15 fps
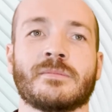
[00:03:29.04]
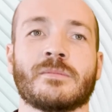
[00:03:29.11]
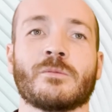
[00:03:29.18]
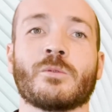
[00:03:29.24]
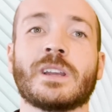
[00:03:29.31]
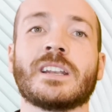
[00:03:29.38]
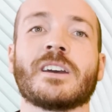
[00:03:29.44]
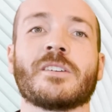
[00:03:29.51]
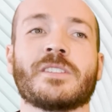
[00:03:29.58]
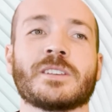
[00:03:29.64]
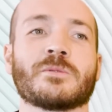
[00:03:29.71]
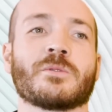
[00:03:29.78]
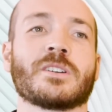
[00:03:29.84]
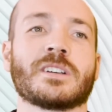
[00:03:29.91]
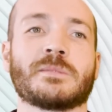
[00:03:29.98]
We know this
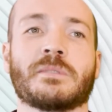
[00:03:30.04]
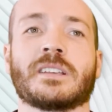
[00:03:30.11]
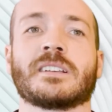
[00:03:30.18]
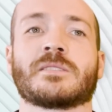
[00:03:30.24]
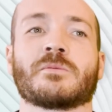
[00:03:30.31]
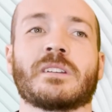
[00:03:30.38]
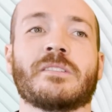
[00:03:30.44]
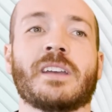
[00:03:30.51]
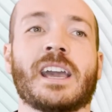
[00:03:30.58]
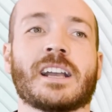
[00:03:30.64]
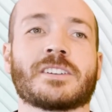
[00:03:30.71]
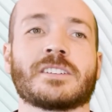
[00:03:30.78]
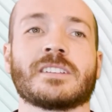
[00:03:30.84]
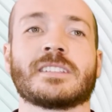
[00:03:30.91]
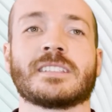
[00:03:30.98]
works because we've
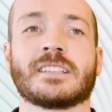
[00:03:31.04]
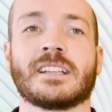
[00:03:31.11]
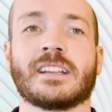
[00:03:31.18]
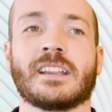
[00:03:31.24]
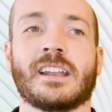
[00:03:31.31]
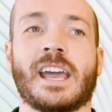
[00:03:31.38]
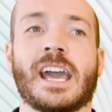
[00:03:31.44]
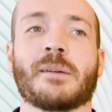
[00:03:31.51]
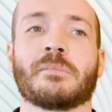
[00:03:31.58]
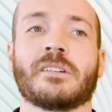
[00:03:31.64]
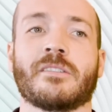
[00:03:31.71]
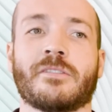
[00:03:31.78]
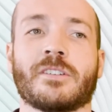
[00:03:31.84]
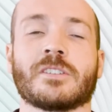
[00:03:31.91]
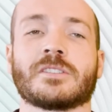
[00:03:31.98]
actually seen it happen
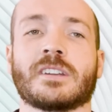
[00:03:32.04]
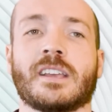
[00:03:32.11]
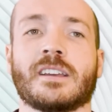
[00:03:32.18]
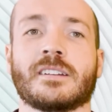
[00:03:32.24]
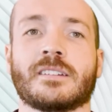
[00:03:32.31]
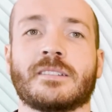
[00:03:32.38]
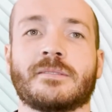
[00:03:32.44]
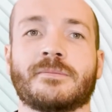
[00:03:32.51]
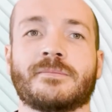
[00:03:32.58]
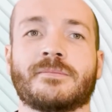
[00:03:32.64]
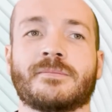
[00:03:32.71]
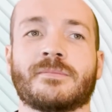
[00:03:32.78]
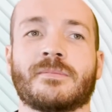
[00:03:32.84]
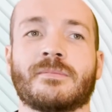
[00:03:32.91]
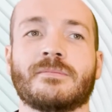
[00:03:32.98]
firsthand.
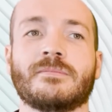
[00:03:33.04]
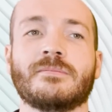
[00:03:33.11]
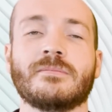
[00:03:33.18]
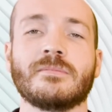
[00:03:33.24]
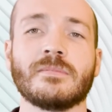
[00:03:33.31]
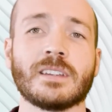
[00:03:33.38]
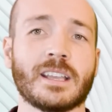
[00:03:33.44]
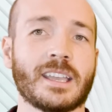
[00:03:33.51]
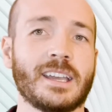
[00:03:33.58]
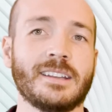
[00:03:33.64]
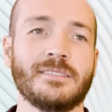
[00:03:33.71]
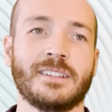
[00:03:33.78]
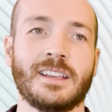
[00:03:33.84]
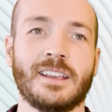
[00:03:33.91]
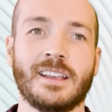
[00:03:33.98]

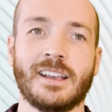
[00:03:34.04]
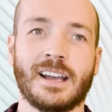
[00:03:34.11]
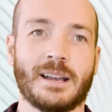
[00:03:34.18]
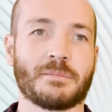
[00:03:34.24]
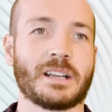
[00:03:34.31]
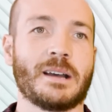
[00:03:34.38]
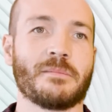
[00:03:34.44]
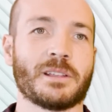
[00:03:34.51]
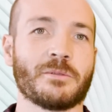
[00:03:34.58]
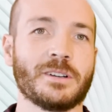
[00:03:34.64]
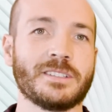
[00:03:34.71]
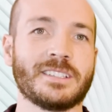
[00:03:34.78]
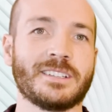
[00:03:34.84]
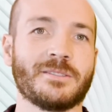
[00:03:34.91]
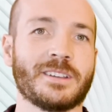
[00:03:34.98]
Again, I'm Comley
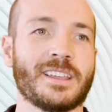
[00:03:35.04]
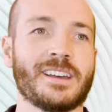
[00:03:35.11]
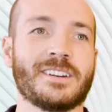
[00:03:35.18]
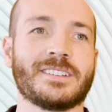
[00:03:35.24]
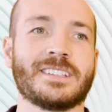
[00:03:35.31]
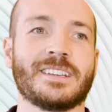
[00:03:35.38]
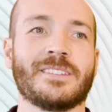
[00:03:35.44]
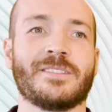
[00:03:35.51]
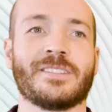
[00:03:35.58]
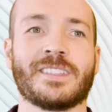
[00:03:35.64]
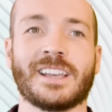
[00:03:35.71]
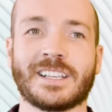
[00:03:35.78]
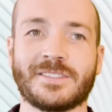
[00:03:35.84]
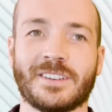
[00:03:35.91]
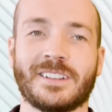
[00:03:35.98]
Wilson with Untitled.
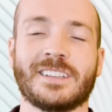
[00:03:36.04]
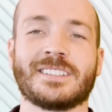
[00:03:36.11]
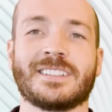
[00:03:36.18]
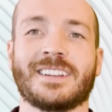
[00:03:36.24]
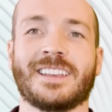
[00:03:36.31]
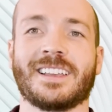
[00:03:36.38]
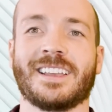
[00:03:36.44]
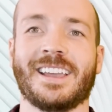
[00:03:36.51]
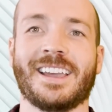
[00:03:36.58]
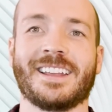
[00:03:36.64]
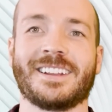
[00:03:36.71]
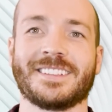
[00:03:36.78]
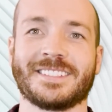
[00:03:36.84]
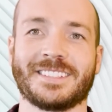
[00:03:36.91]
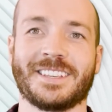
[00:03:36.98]
Thanks for listening, and
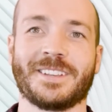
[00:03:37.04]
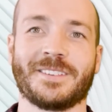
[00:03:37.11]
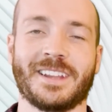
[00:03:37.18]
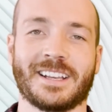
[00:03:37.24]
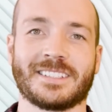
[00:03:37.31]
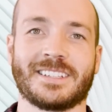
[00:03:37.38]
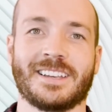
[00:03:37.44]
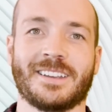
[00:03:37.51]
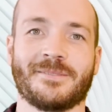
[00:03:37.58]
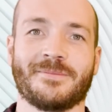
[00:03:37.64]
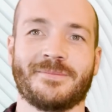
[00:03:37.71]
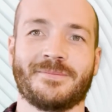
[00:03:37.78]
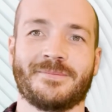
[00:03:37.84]
I'll see you next time.